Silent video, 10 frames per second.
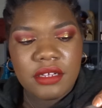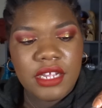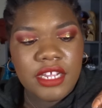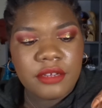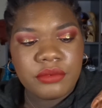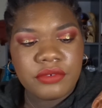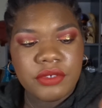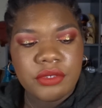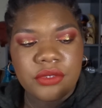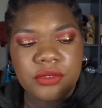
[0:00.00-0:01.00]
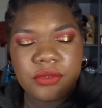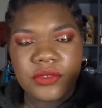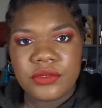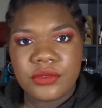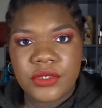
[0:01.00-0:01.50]
I prefer to
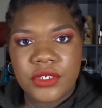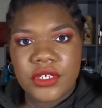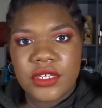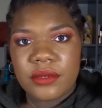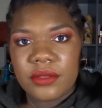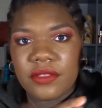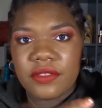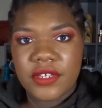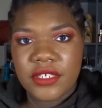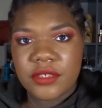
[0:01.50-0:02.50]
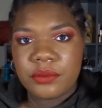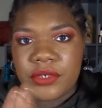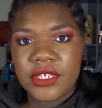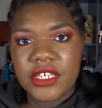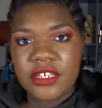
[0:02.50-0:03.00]
use things
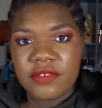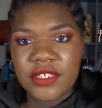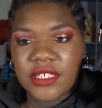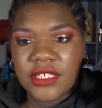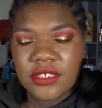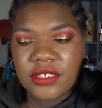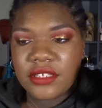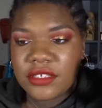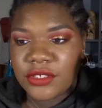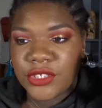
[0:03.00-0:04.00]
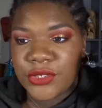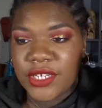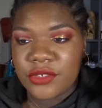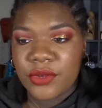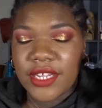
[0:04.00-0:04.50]
pretty evenly, so
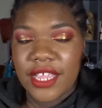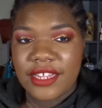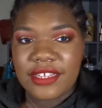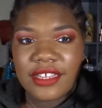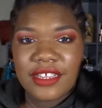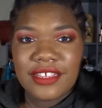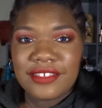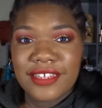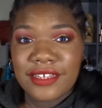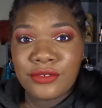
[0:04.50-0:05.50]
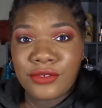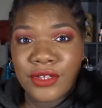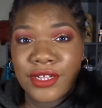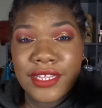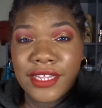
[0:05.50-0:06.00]
that's why I tend to
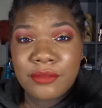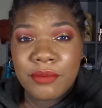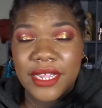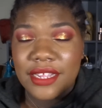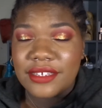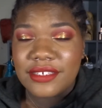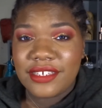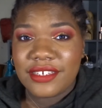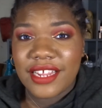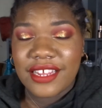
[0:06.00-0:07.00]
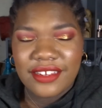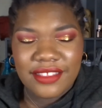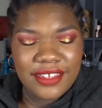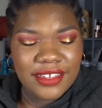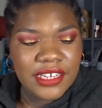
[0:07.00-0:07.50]
not hit pan in anything.